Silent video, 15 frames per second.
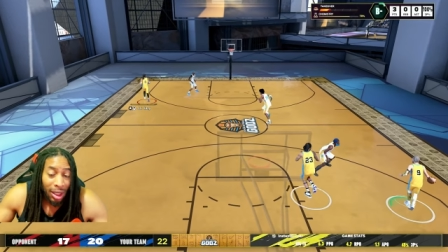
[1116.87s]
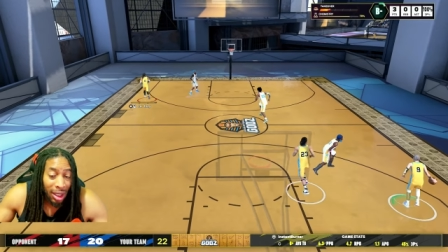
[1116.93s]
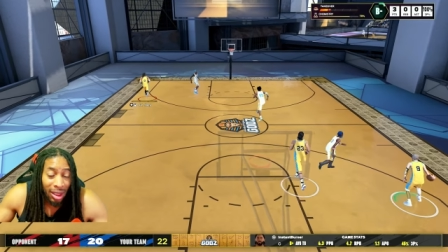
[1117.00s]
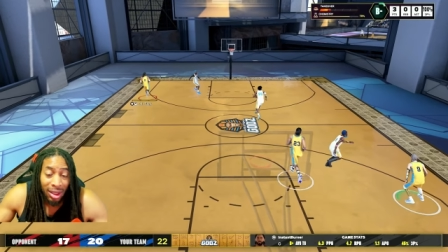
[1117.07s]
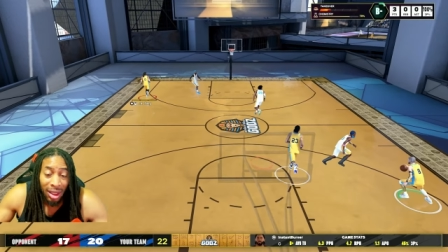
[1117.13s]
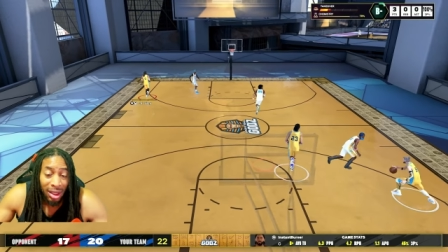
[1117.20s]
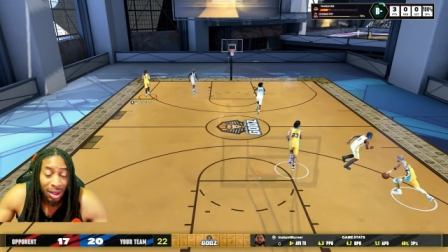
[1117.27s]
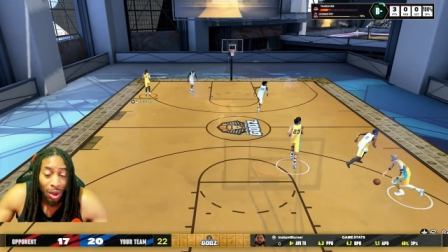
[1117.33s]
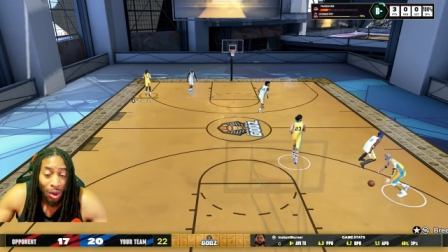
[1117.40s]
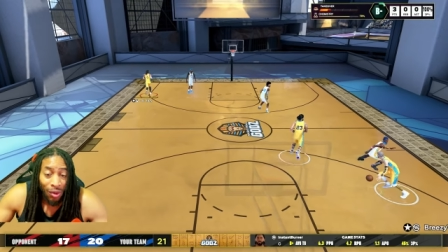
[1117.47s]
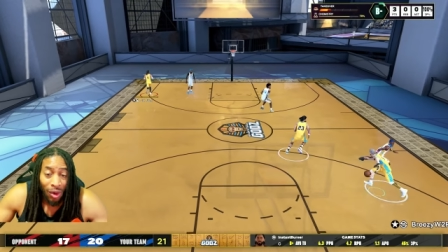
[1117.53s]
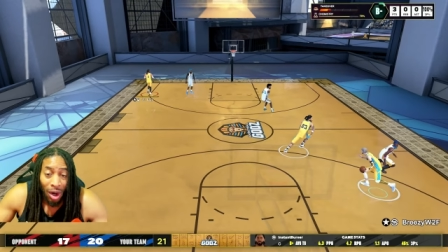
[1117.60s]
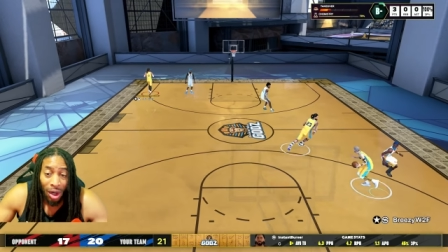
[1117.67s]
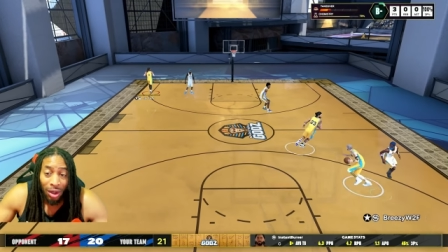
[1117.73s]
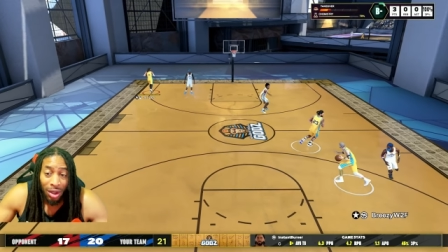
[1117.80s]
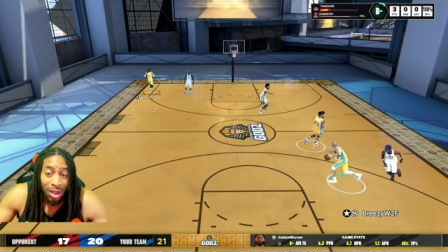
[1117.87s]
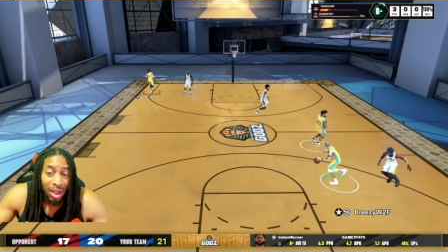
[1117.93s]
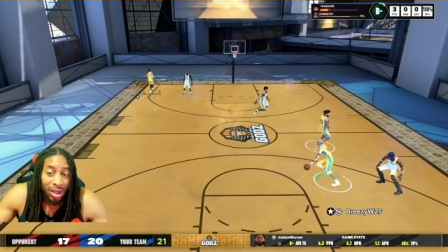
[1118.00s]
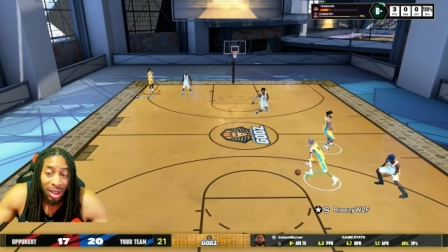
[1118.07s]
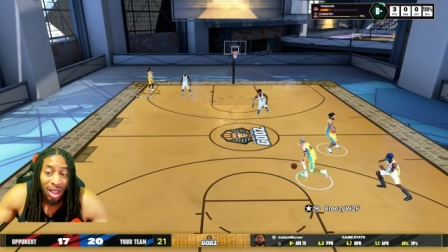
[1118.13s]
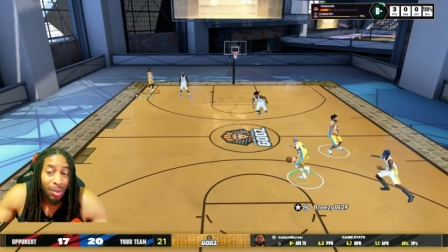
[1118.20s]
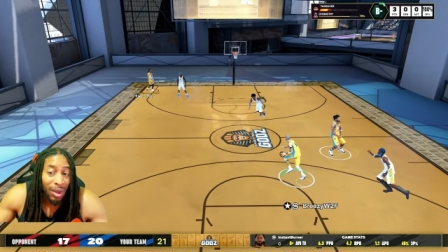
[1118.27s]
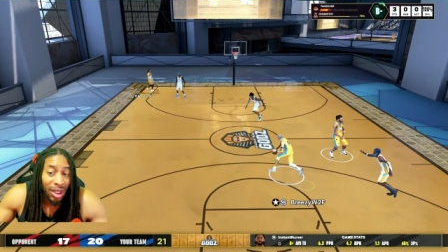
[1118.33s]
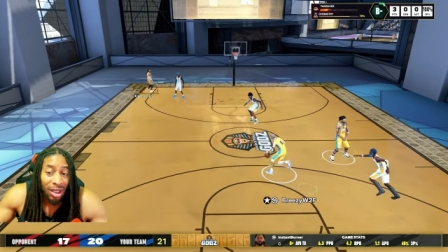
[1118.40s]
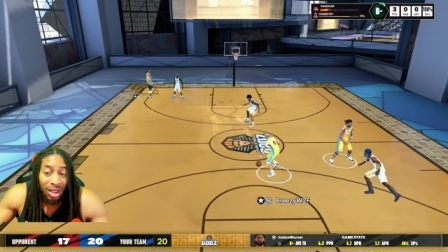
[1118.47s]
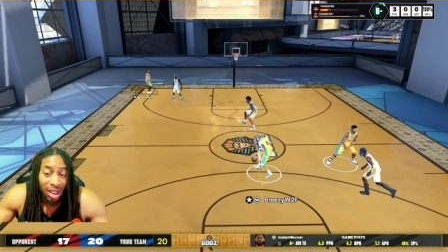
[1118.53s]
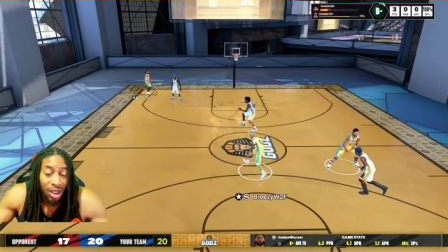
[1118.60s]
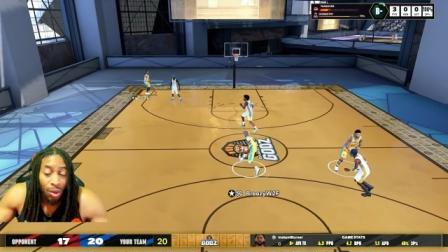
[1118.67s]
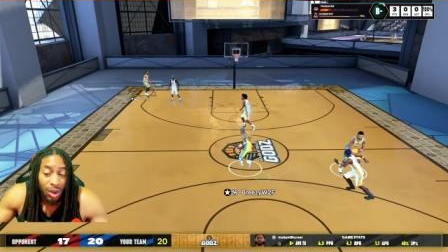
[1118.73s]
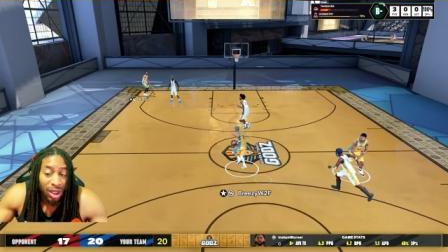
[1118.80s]
get a 60 overall on your team, and
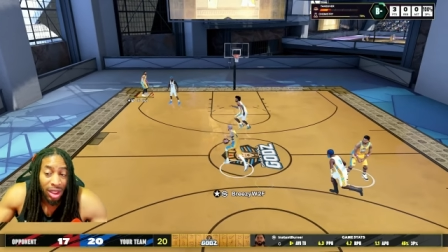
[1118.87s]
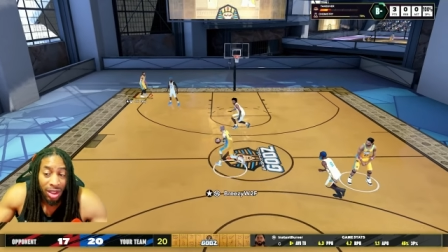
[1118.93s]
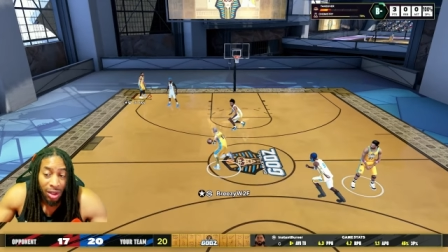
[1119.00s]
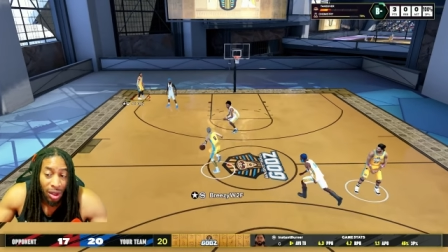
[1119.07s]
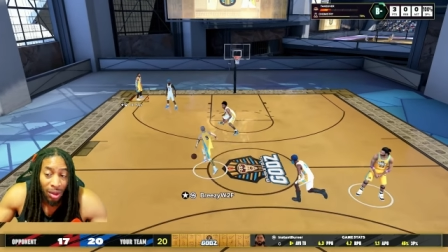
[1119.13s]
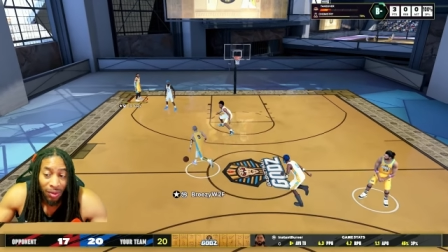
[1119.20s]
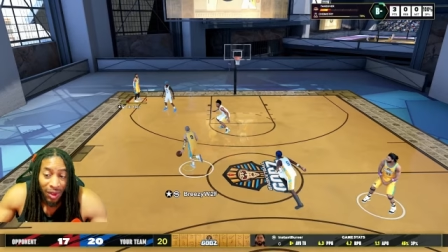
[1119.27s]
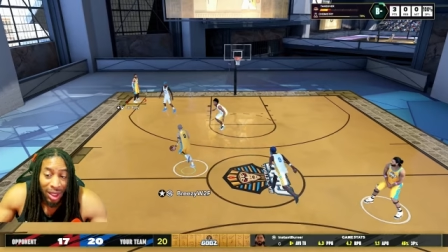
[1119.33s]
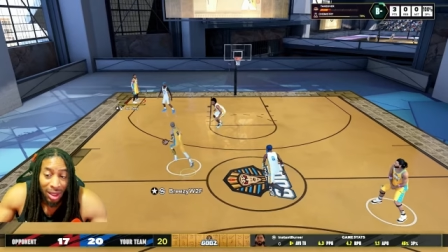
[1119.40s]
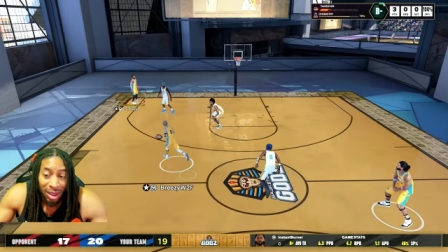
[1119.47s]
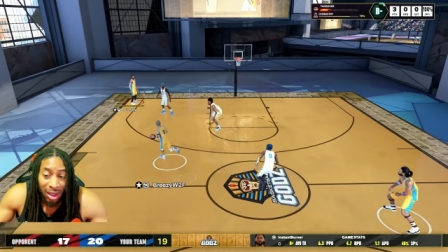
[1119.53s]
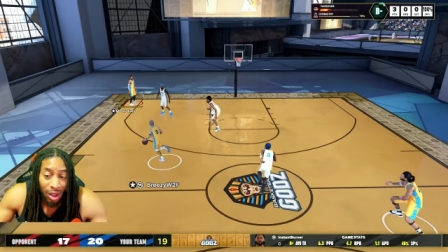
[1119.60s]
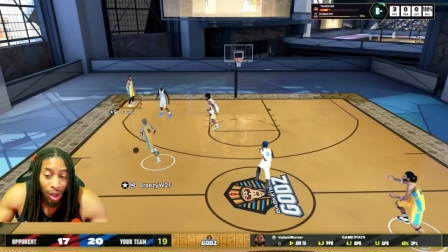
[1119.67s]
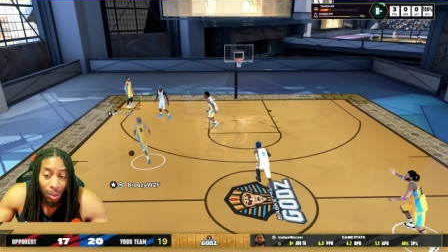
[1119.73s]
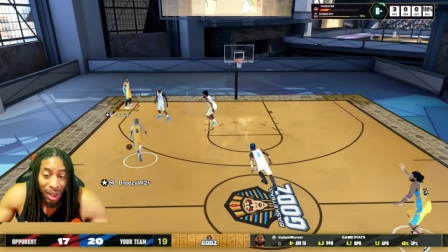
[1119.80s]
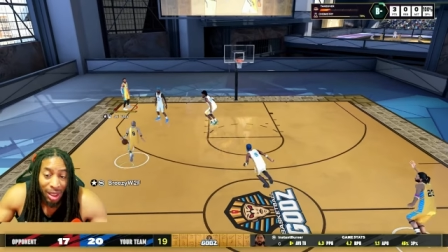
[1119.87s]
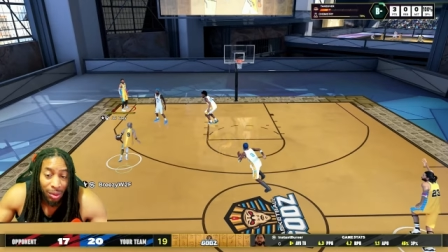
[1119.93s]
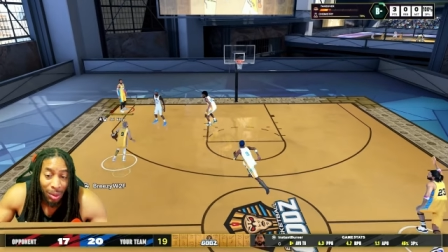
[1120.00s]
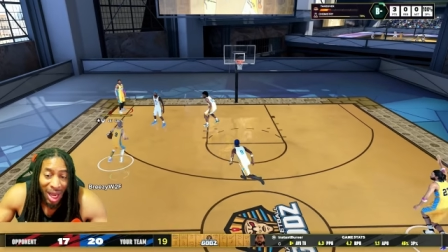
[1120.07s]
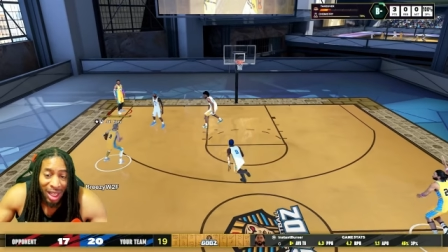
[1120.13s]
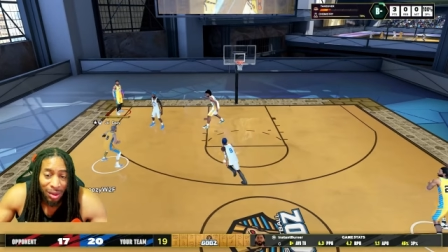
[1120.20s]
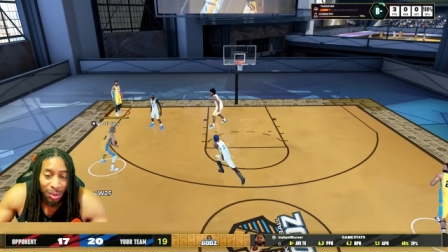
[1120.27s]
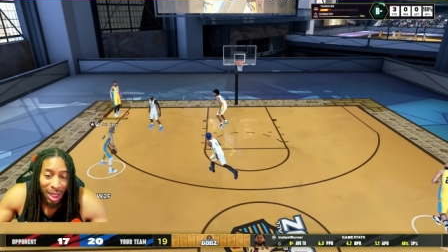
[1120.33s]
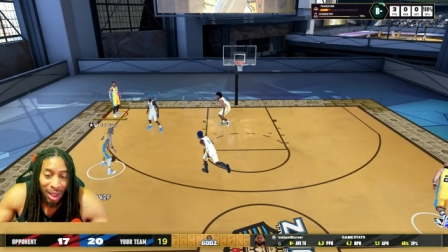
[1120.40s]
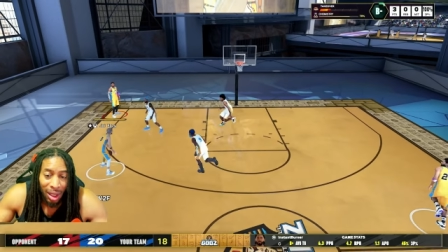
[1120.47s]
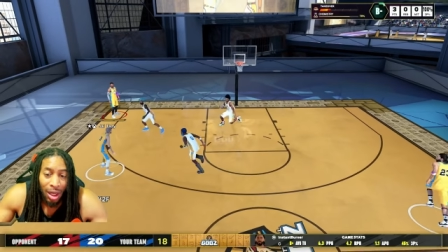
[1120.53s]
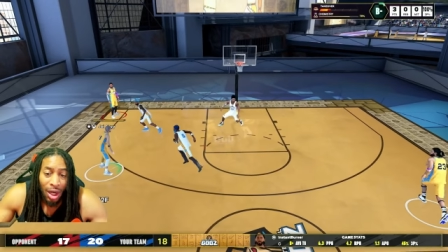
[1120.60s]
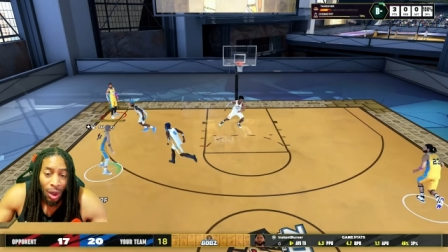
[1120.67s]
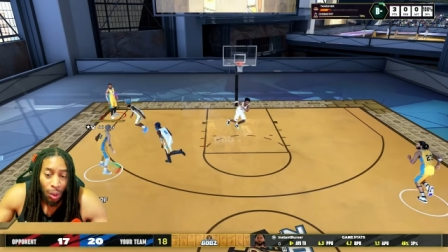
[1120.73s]
continuously circumvent the skill-based matchmaking,